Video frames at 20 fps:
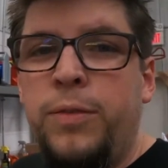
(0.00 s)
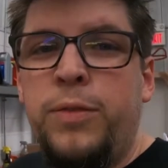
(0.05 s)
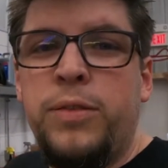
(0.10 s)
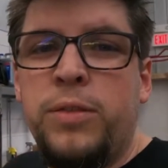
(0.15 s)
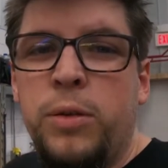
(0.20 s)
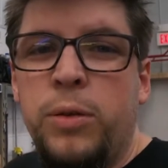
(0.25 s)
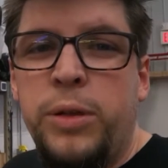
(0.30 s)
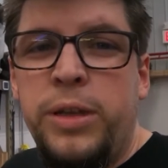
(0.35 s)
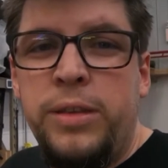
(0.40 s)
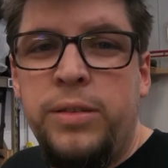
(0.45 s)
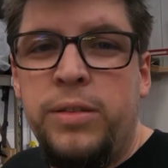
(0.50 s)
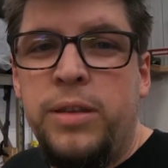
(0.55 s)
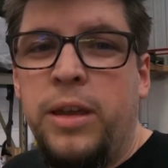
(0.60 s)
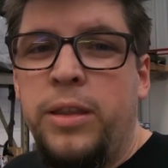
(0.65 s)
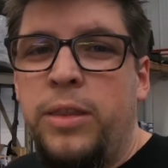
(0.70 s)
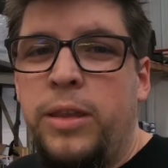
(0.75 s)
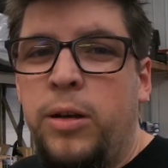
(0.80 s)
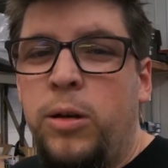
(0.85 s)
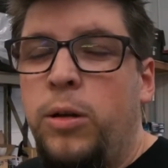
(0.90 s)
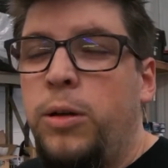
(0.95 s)
So he's got
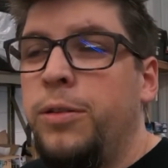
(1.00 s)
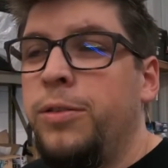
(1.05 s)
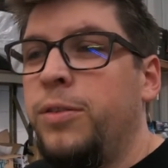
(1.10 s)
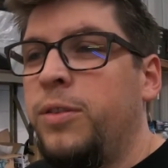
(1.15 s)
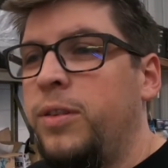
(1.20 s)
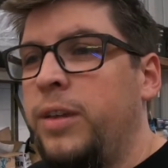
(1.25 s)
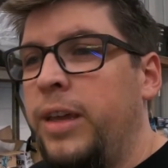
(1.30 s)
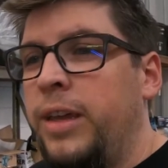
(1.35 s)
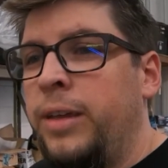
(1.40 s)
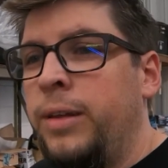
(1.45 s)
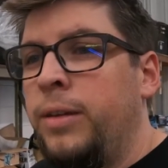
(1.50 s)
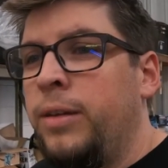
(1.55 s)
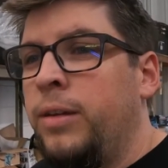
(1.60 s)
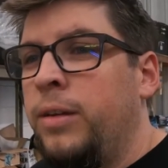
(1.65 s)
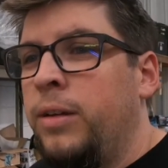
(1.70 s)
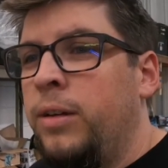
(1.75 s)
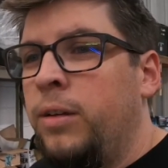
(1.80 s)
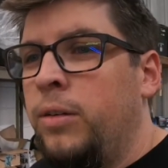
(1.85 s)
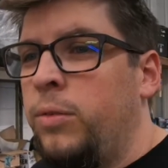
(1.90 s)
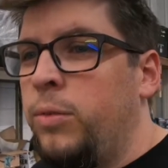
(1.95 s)
that all set,
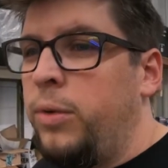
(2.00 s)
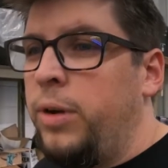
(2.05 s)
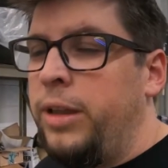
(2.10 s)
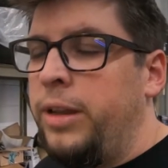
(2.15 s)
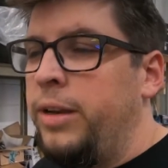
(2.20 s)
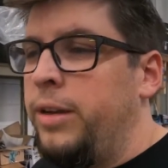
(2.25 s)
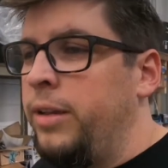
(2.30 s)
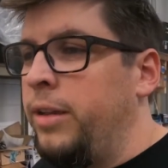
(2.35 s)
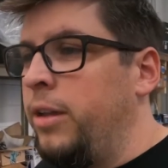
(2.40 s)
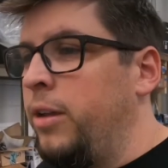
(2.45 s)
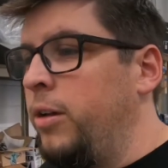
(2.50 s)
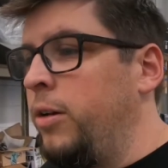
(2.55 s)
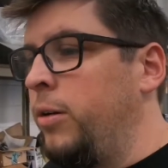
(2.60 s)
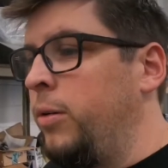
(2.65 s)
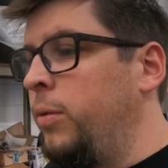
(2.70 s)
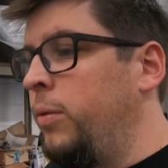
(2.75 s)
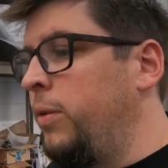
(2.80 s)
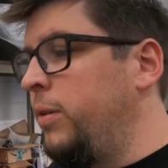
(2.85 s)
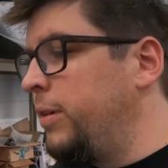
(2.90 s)
ready to go.